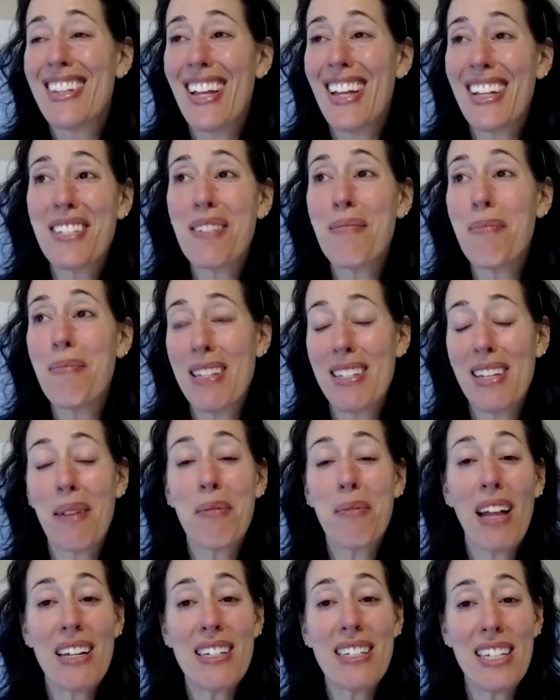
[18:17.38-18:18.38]
That's amazing.
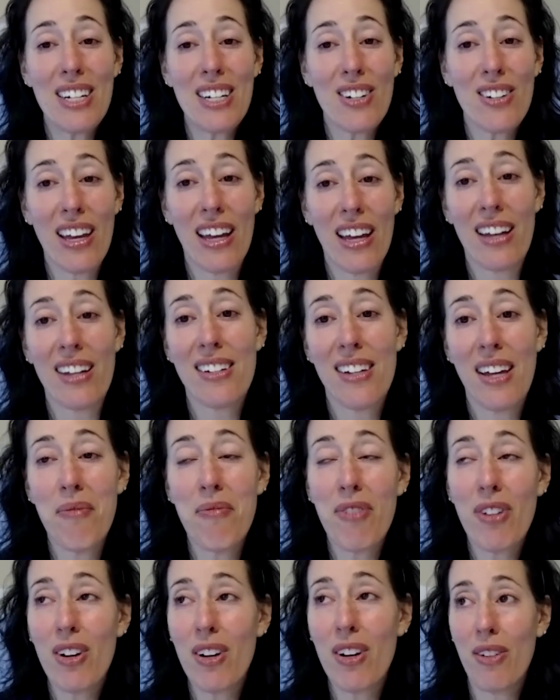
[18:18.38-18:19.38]
I'm glad to hear that.
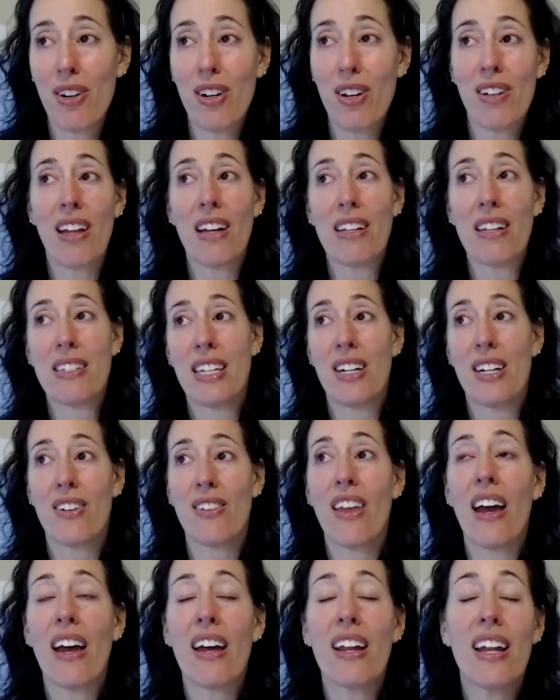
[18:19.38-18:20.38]
I'm very, very glad to
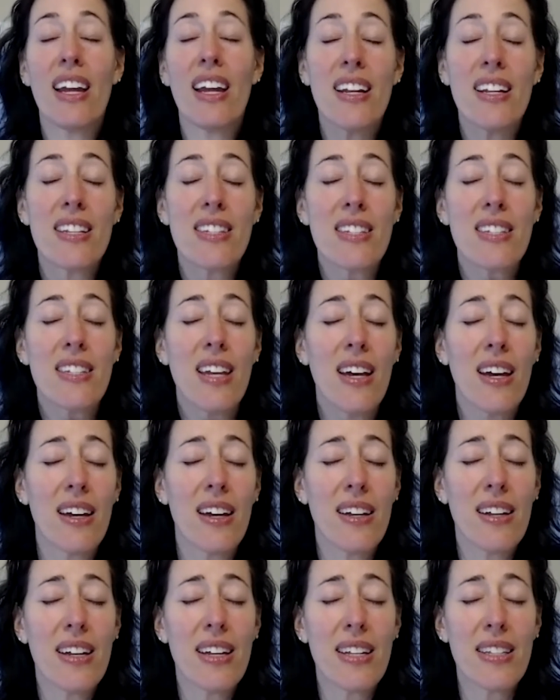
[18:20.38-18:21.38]
hear that. And
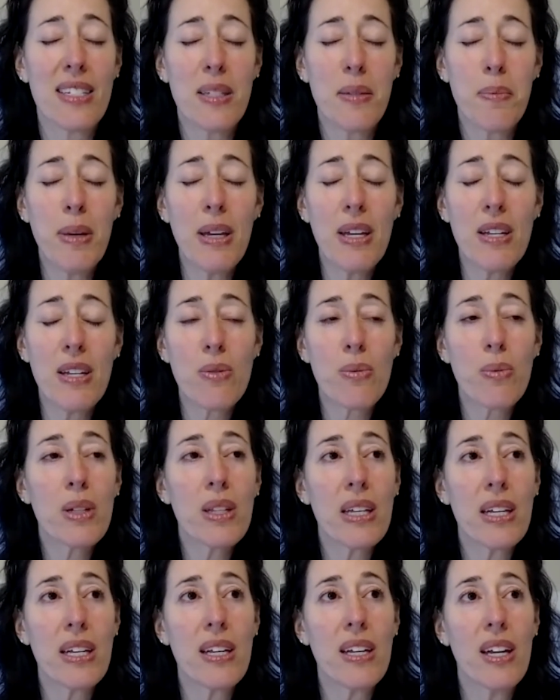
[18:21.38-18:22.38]
it speaks
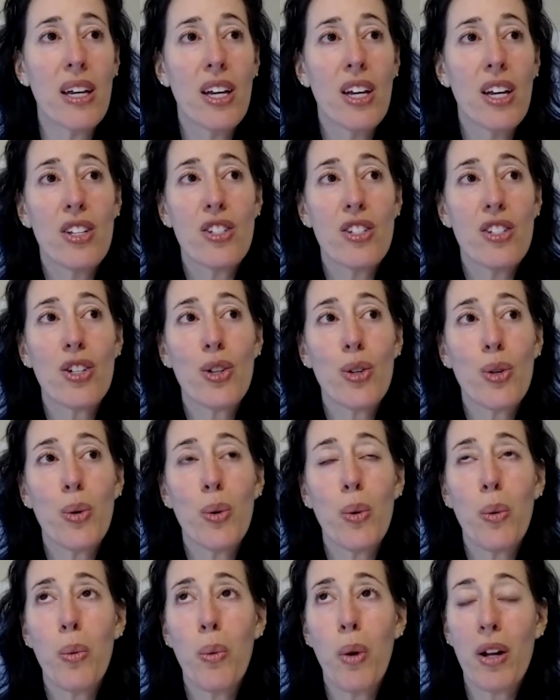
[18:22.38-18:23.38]
really to
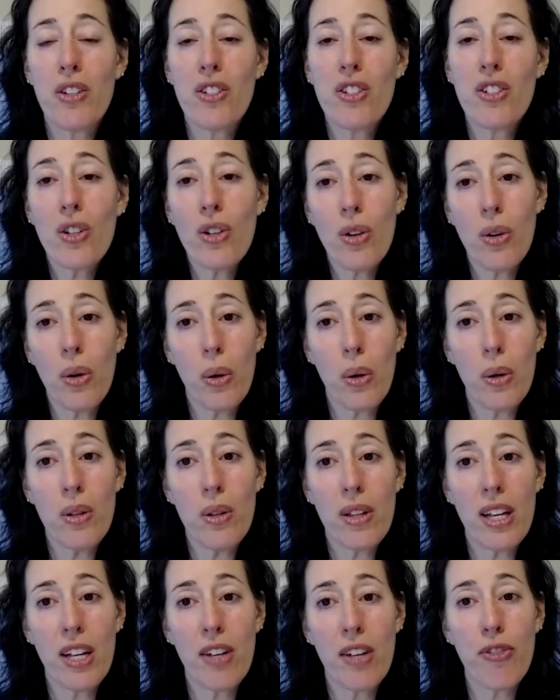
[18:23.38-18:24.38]
what's your
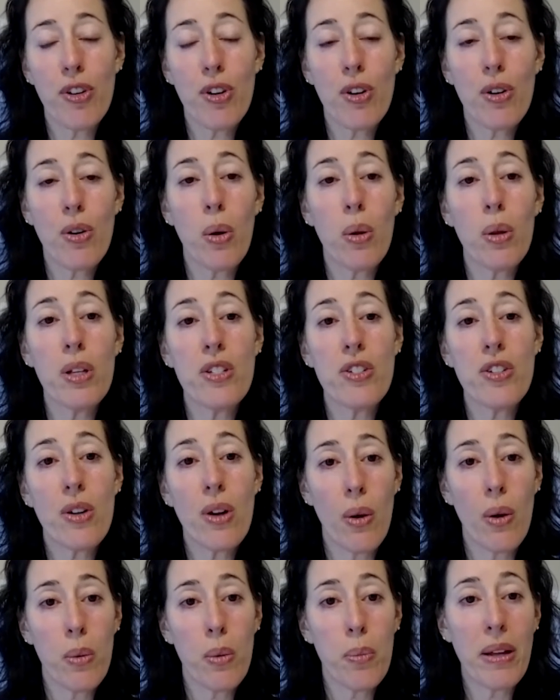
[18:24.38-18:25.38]
goal. If your goal is
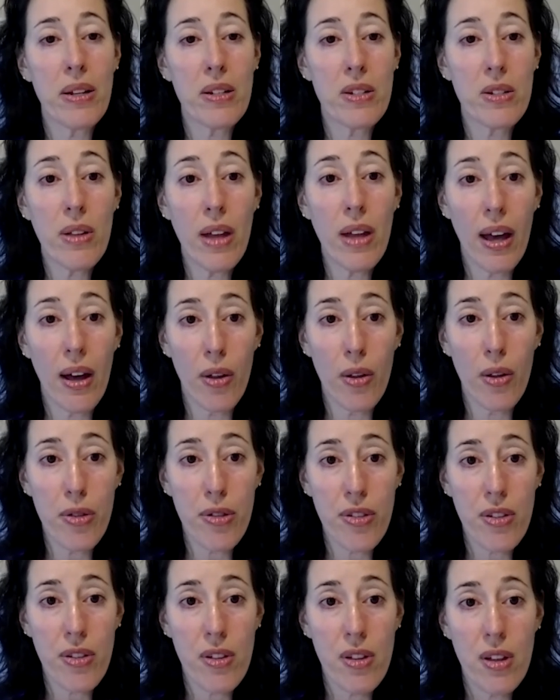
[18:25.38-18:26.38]
your own mental
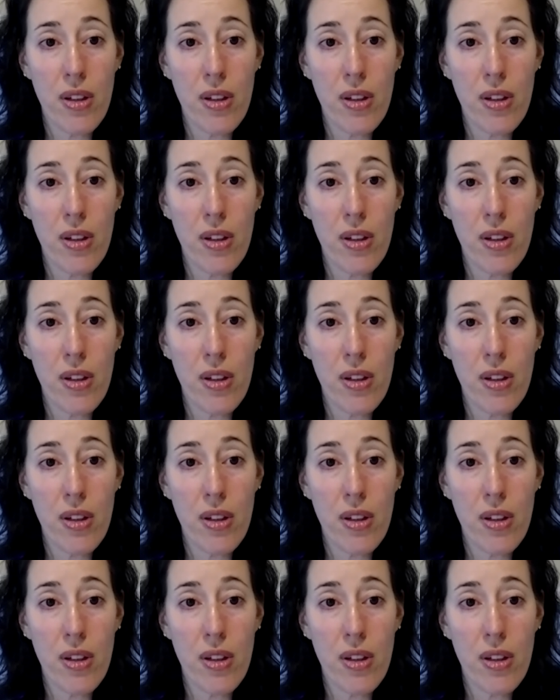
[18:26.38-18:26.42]
health,